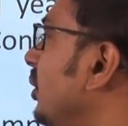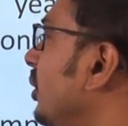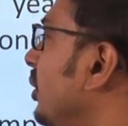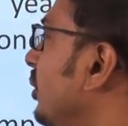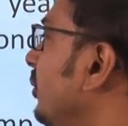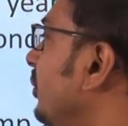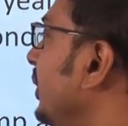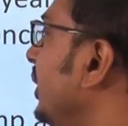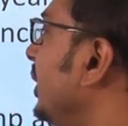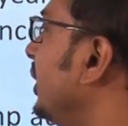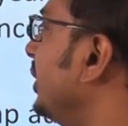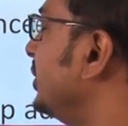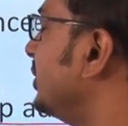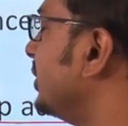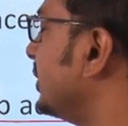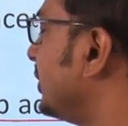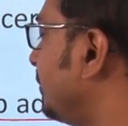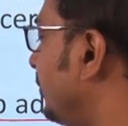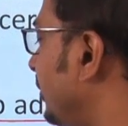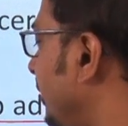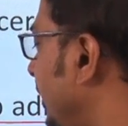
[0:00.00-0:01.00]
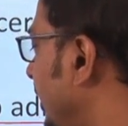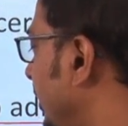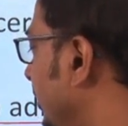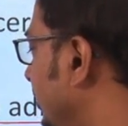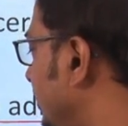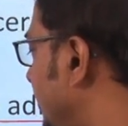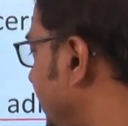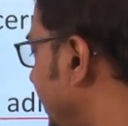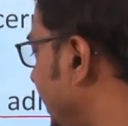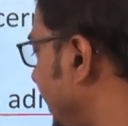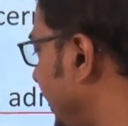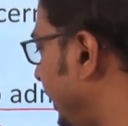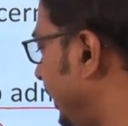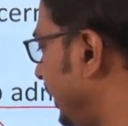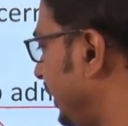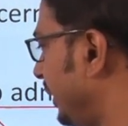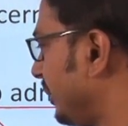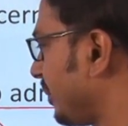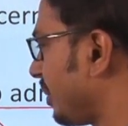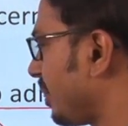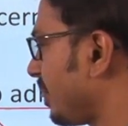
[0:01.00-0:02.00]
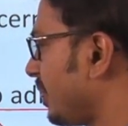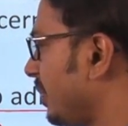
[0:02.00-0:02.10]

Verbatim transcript: of religious freedoms in India,